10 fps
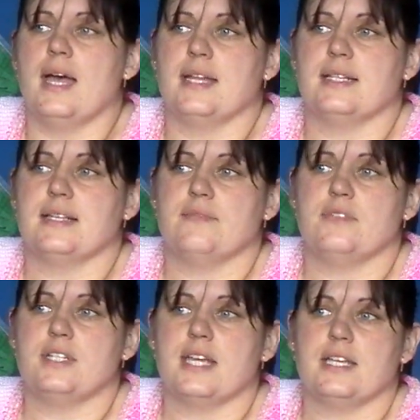and it's
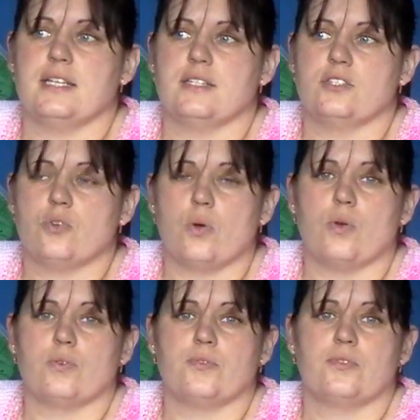everyday
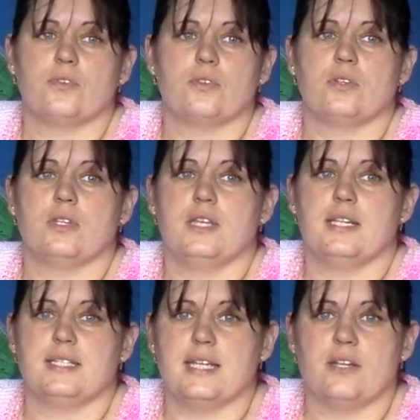stuff,
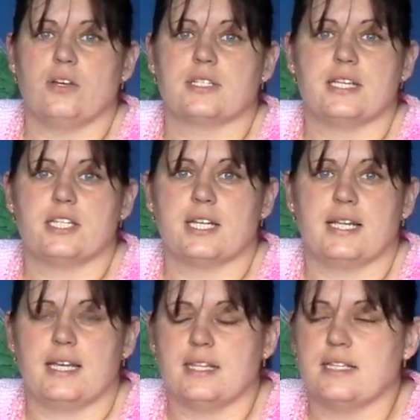then it's dead hard to get your
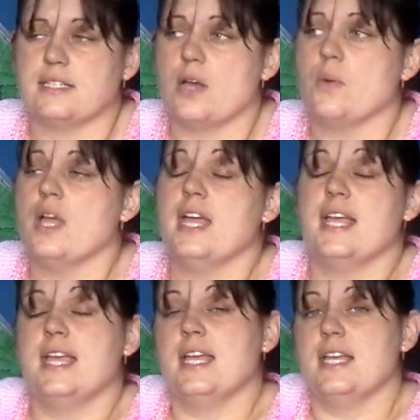channel out there. So
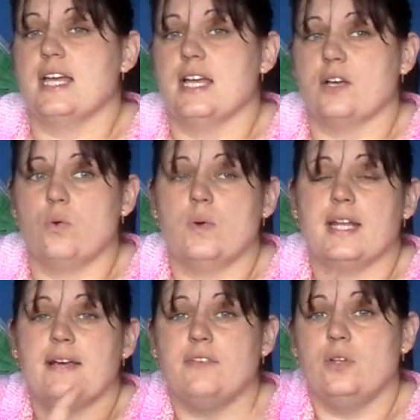go
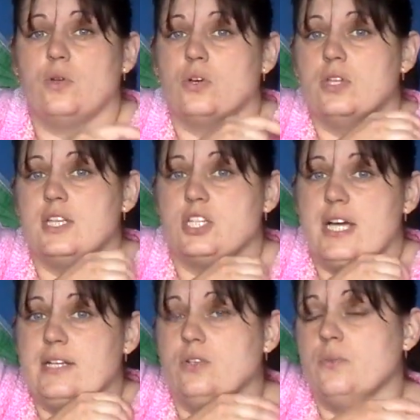and have a look at the
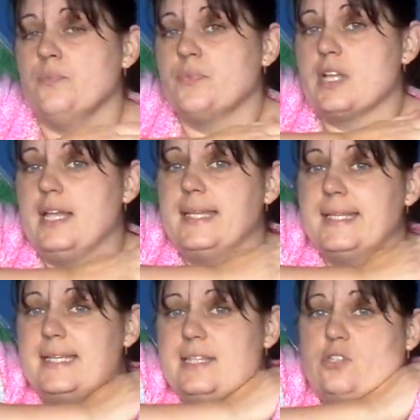channel. I'll
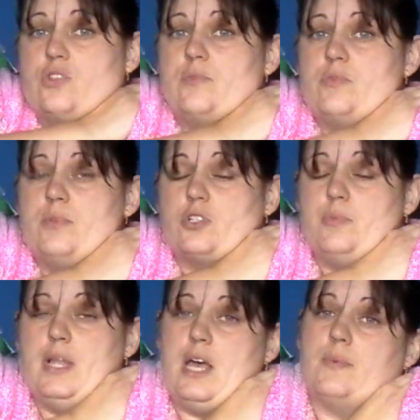link it in the description box
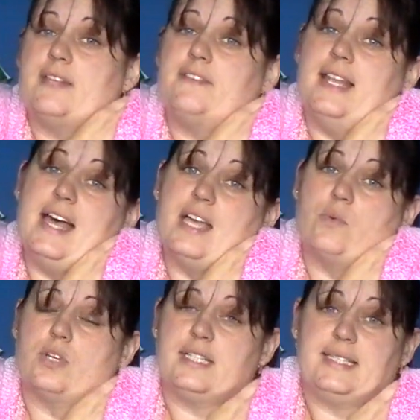below, and if you
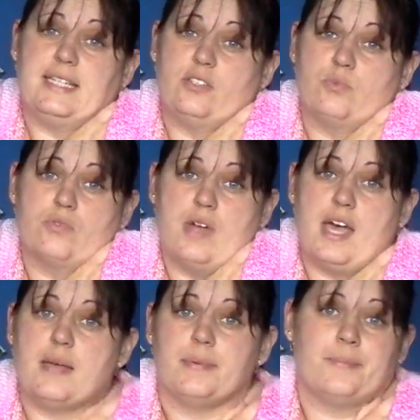like what you see,
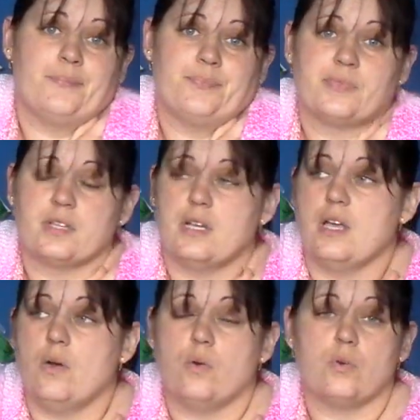subscribe
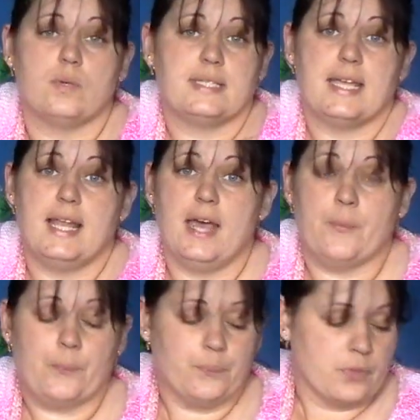or go say hello.